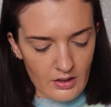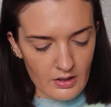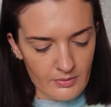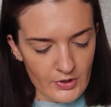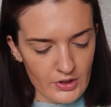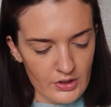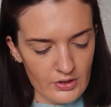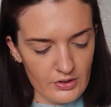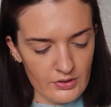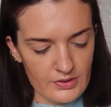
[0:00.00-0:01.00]
I'm going to
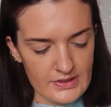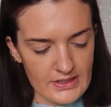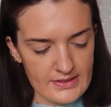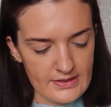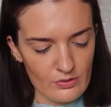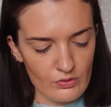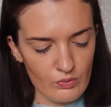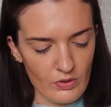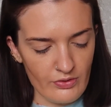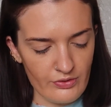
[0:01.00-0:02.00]
use this little
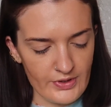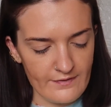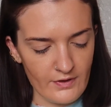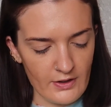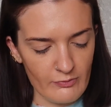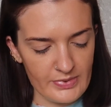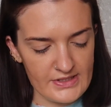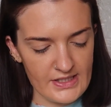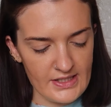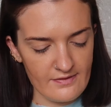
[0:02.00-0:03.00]
135
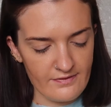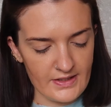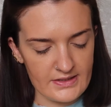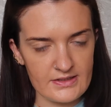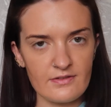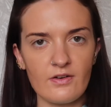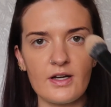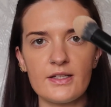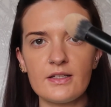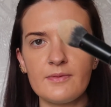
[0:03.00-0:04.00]
Petite Face
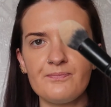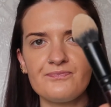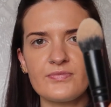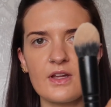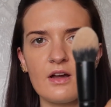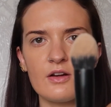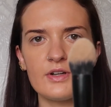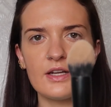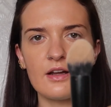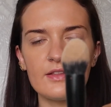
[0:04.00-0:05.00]
Definer. I
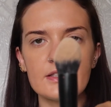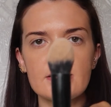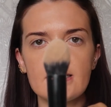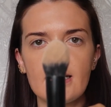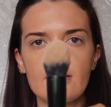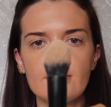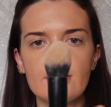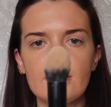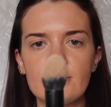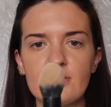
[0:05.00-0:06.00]
really like this to get
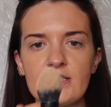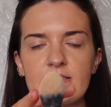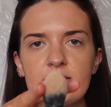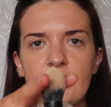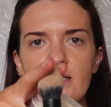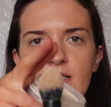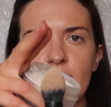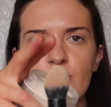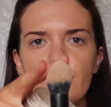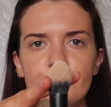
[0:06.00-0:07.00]
under the under eye because it's like a
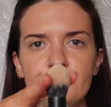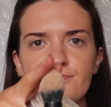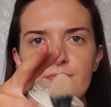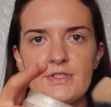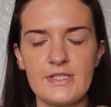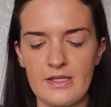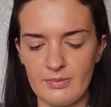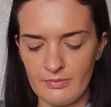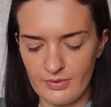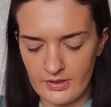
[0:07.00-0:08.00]
little
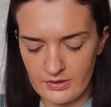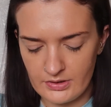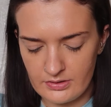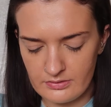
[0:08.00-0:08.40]
tapered brush.